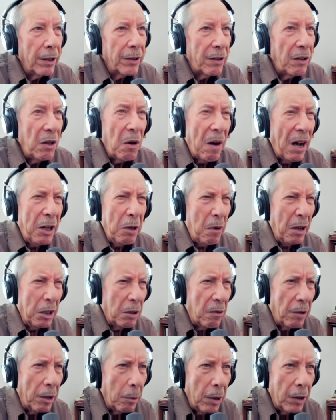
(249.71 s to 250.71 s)
So, no, I don't want to
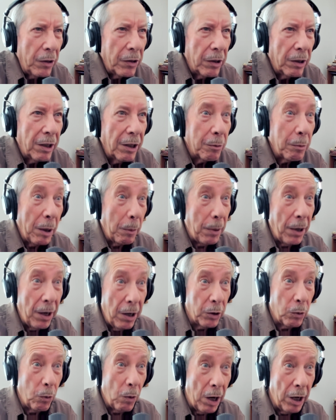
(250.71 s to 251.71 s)
go into music because my
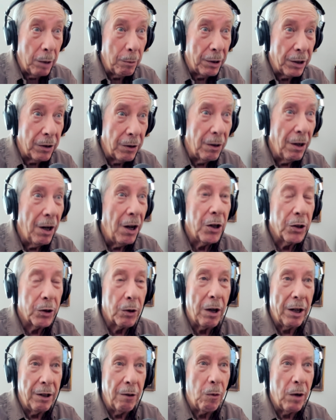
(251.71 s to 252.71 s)
parents wanted me to, so
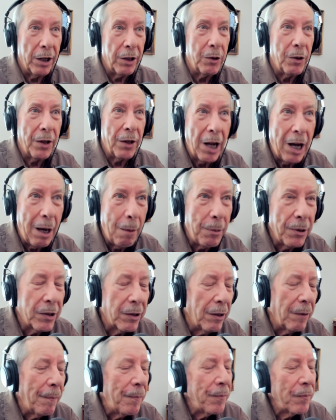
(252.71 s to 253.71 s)
I didn't want to do the
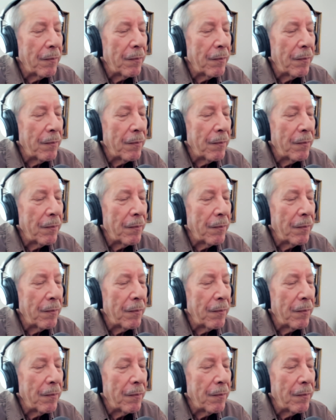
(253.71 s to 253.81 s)
opposite.